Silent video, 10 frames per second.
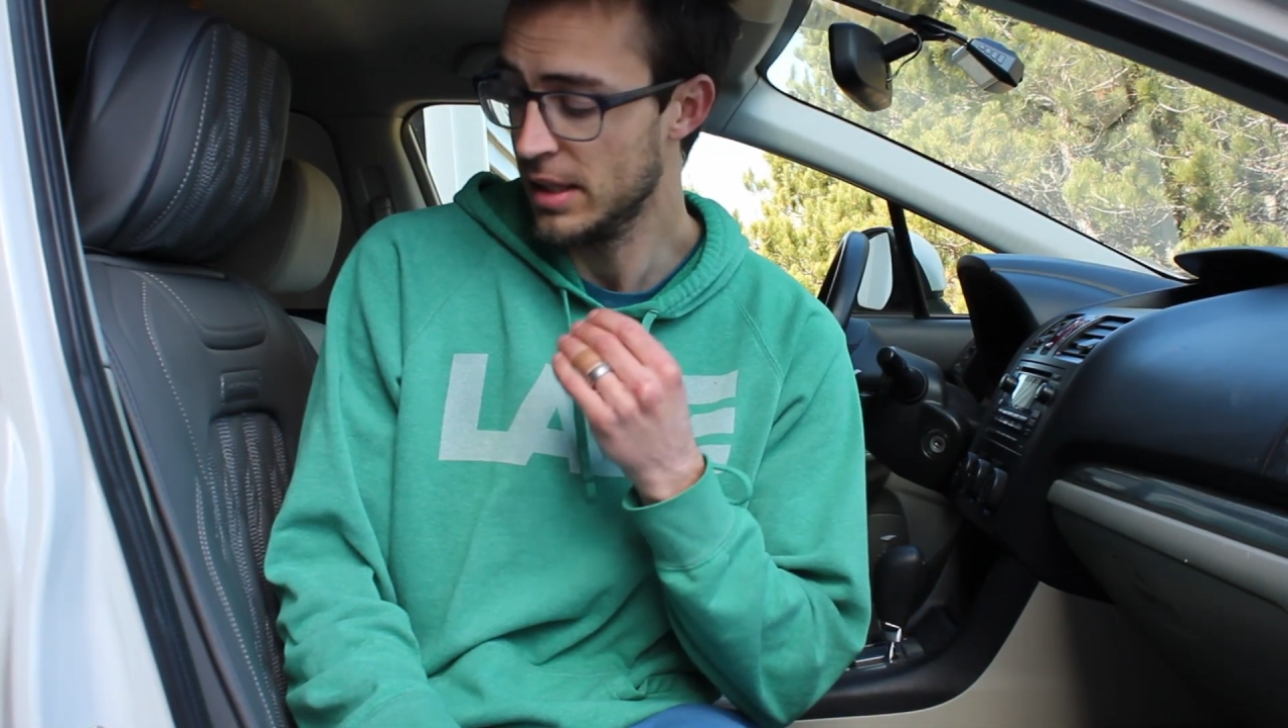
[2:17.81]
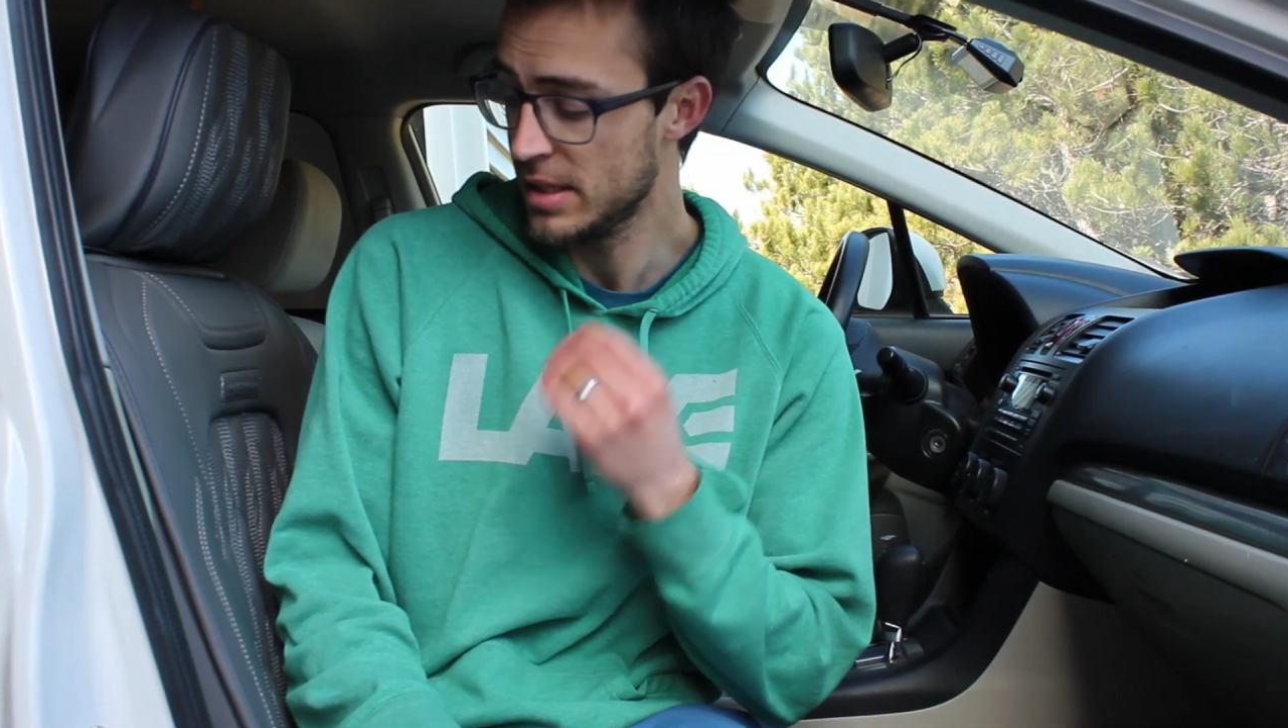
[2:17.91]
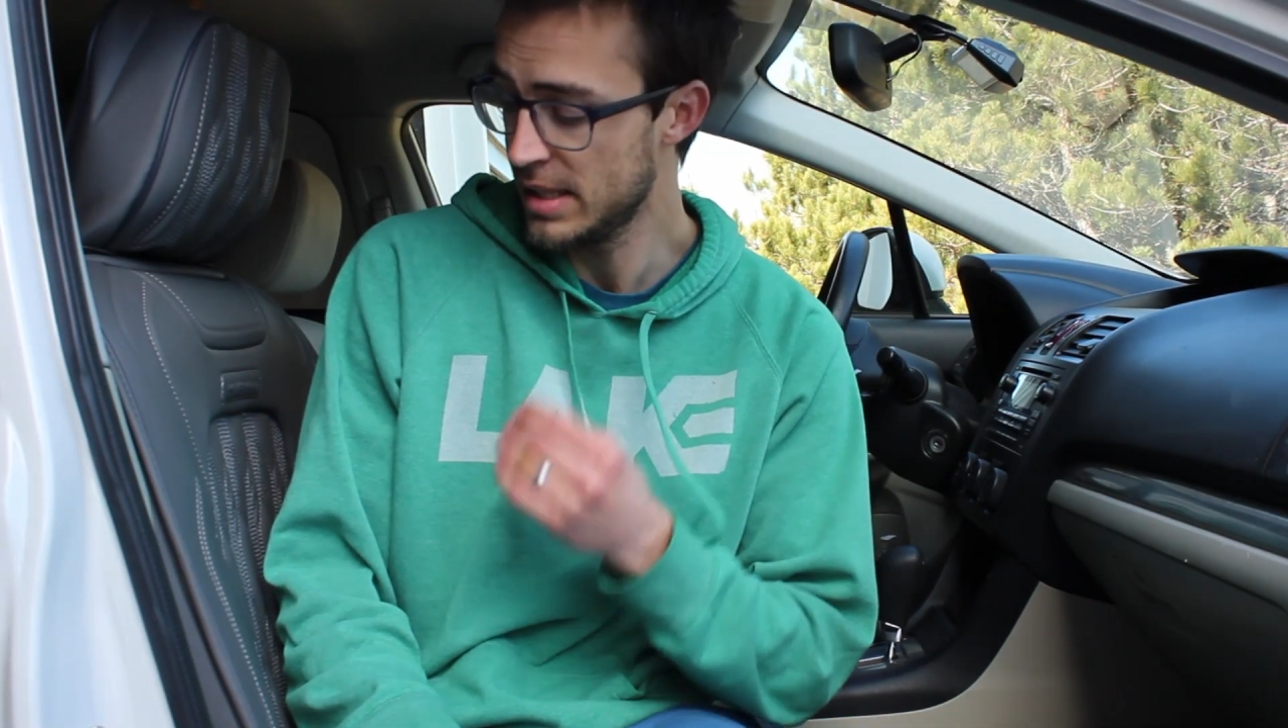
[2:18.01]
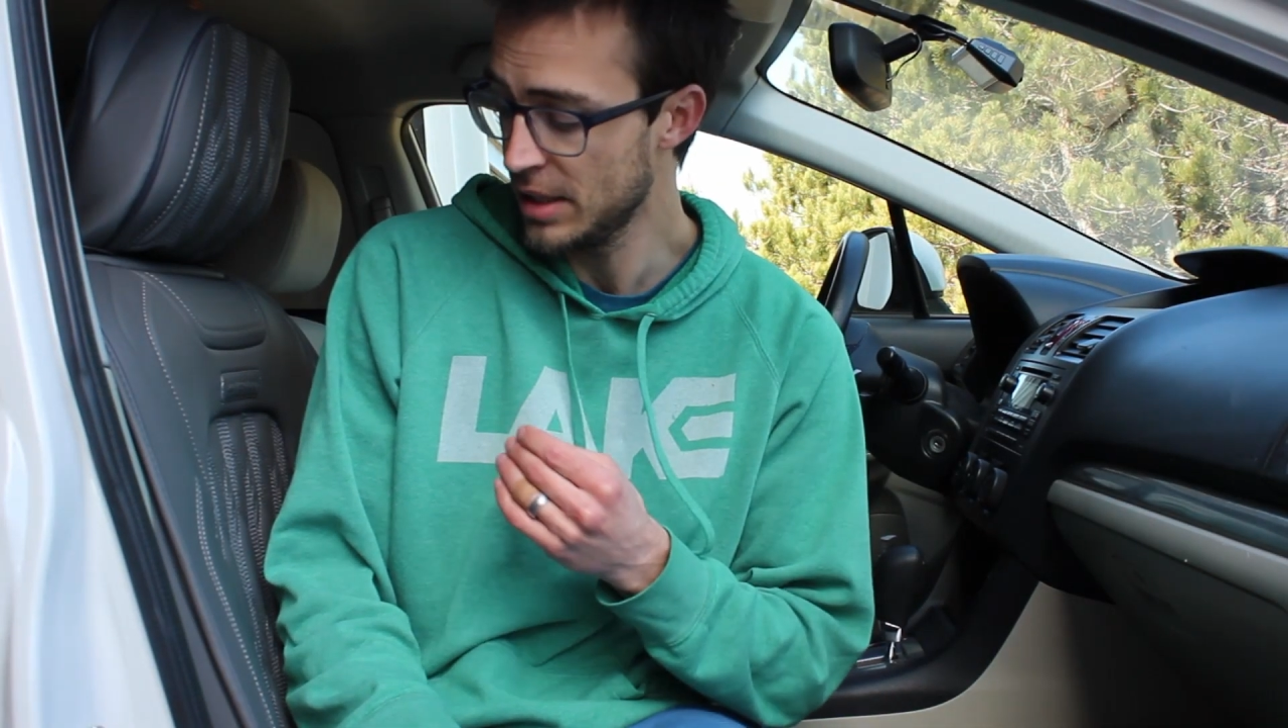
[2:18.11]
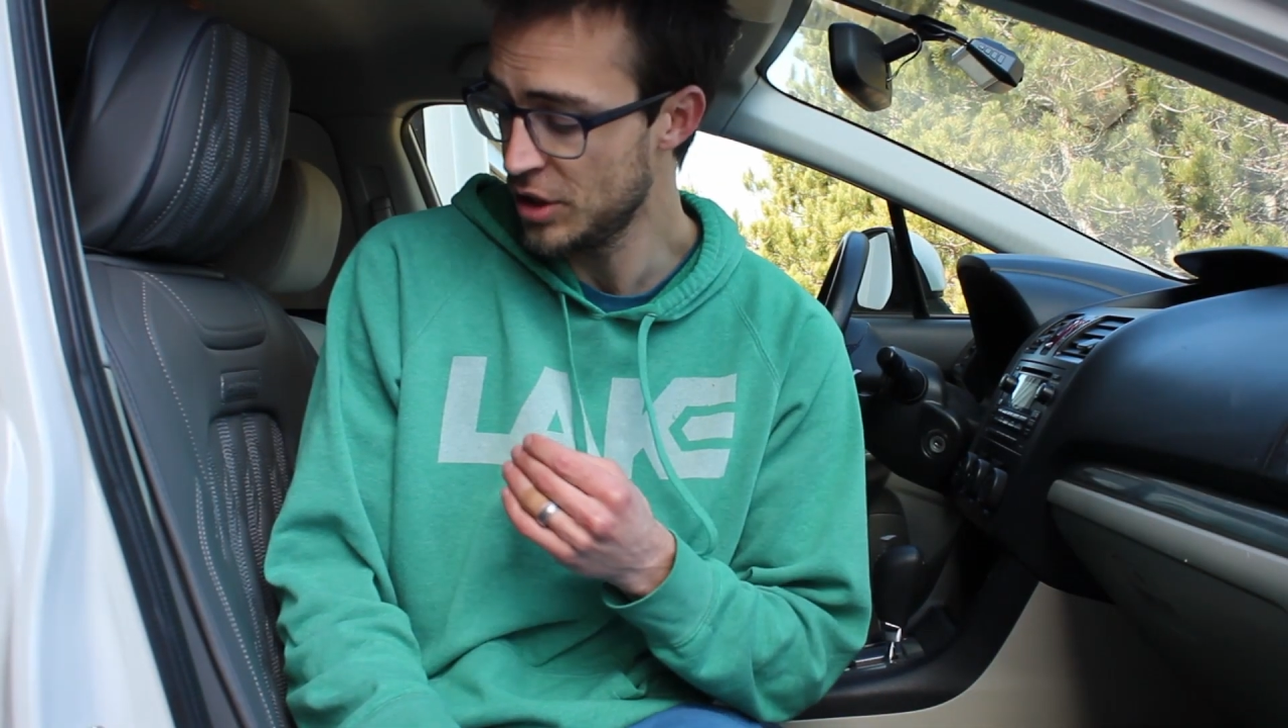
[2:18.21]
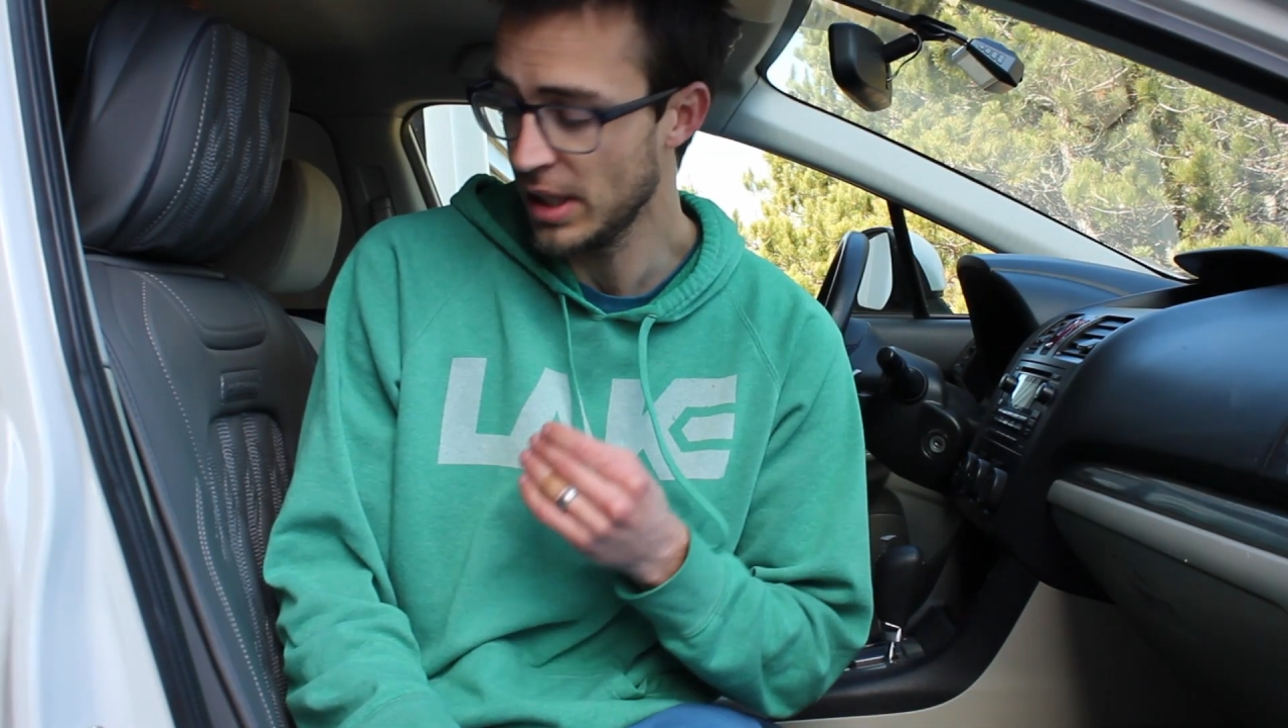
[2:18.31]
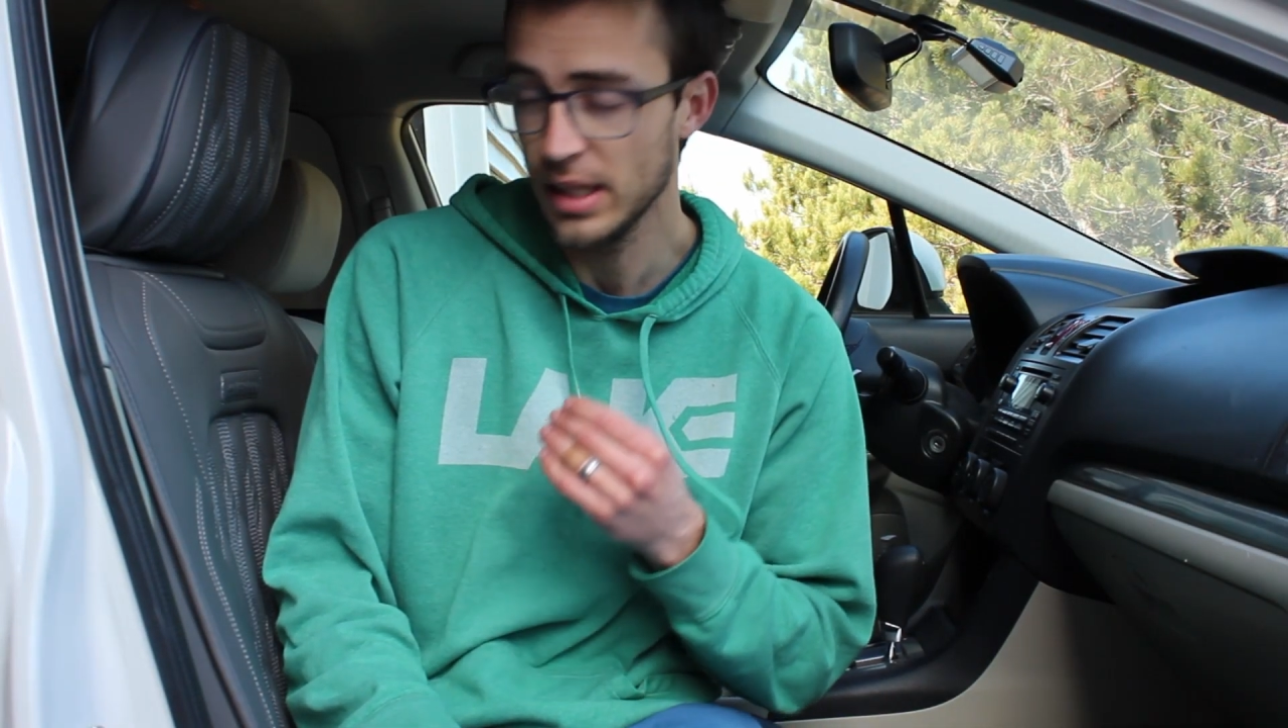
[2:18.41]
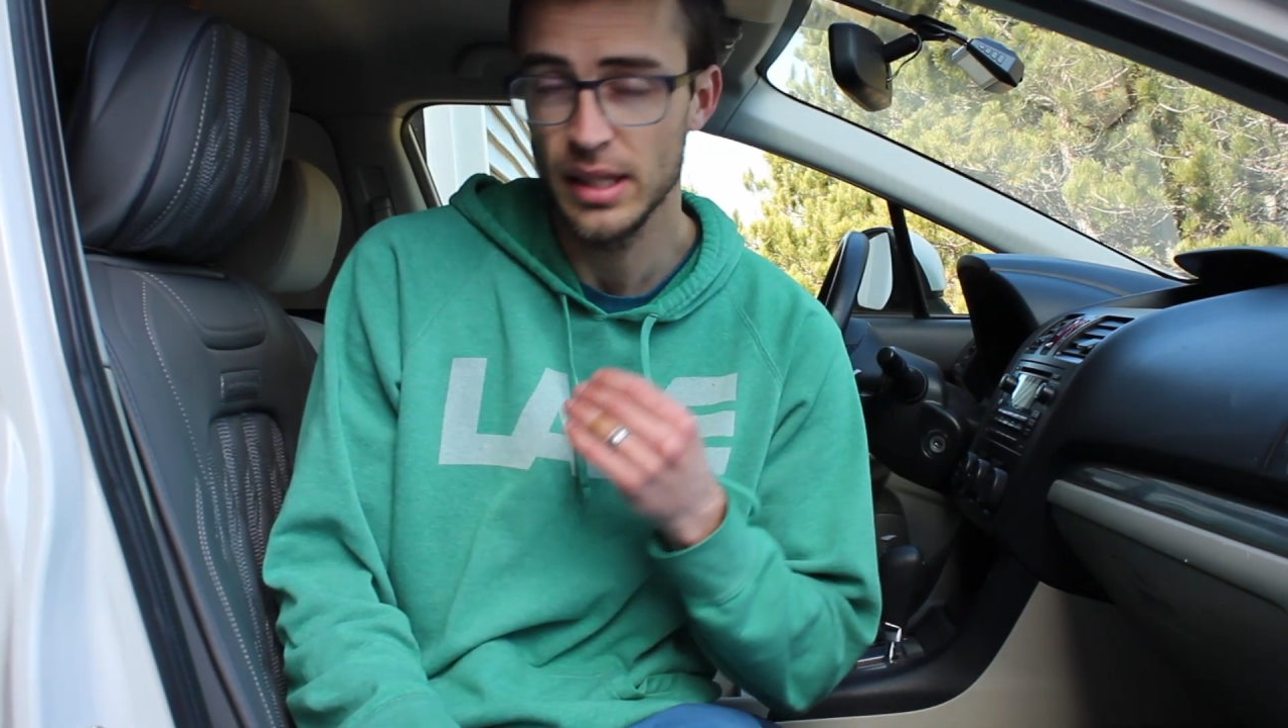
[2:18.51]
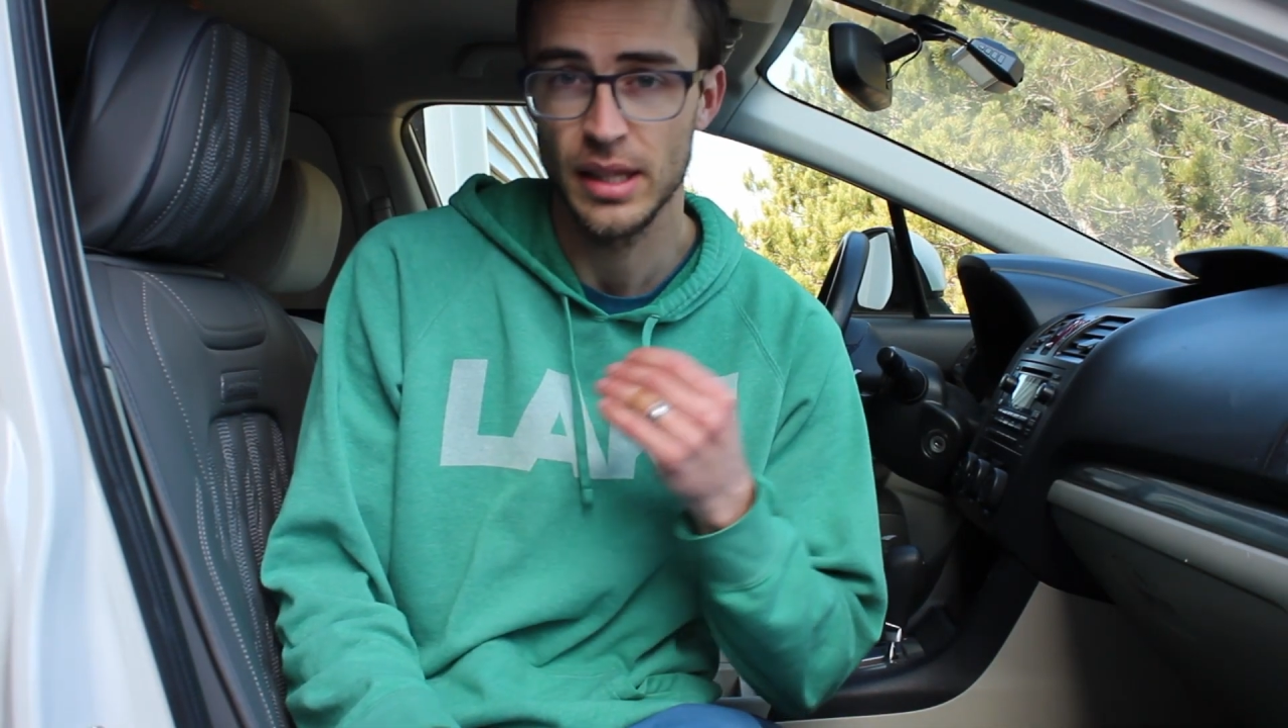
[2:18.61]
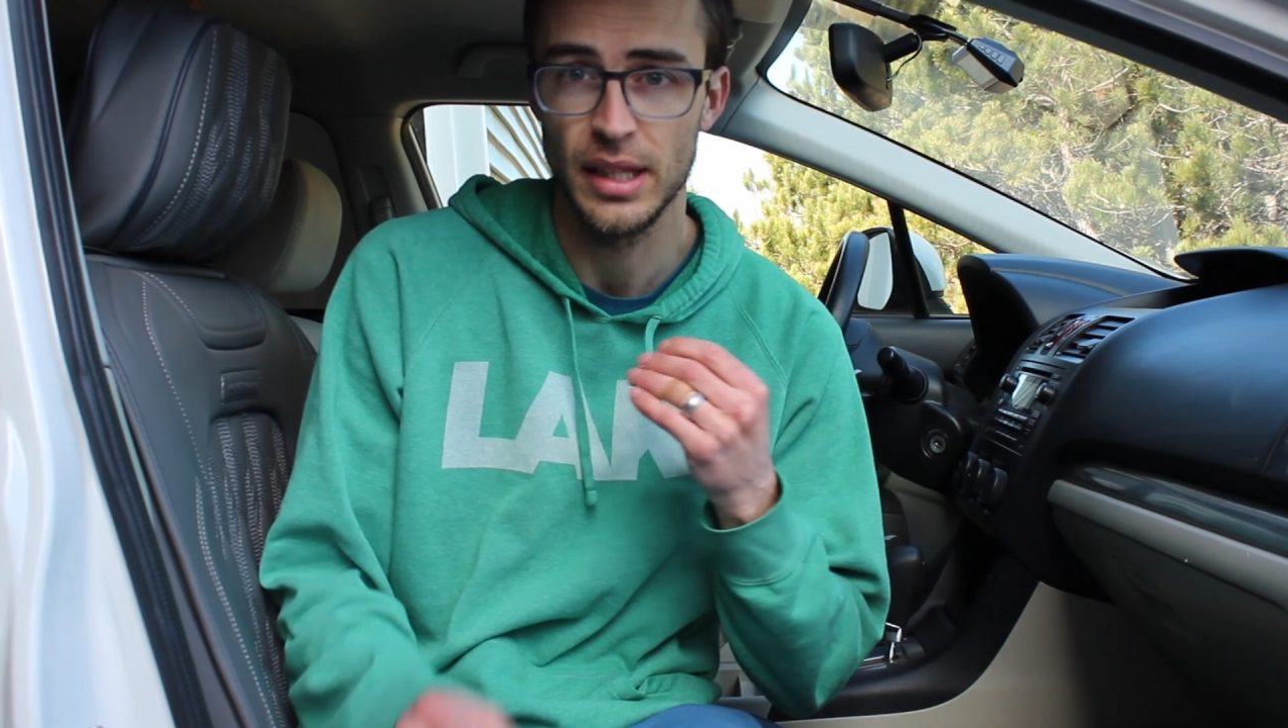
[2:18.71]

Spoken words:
The stitching,